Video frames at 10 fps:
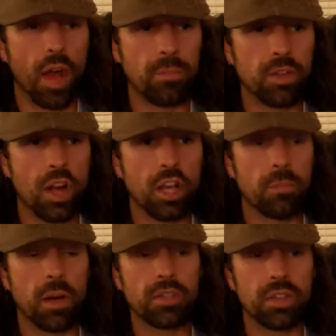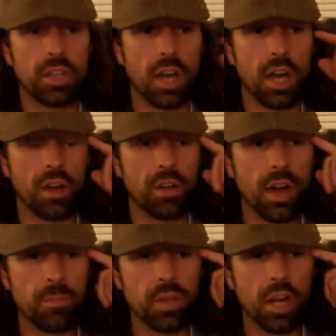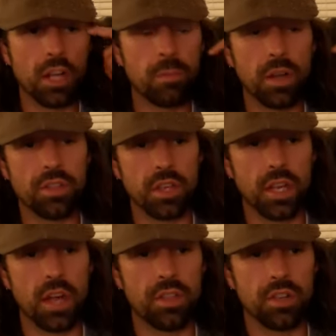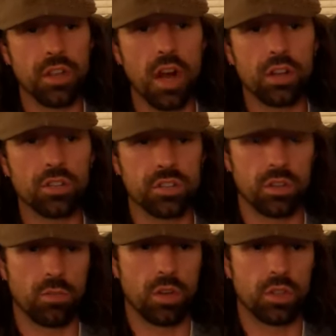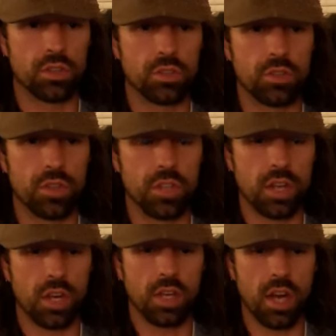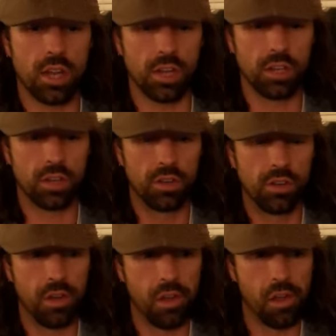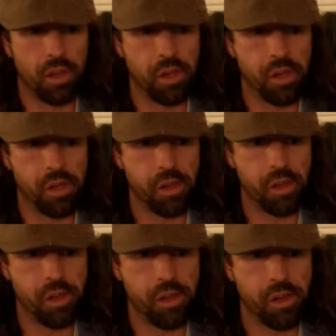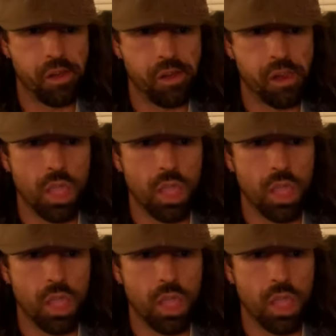I'm talking about the doctors that want to do the cutting. Oh, okay.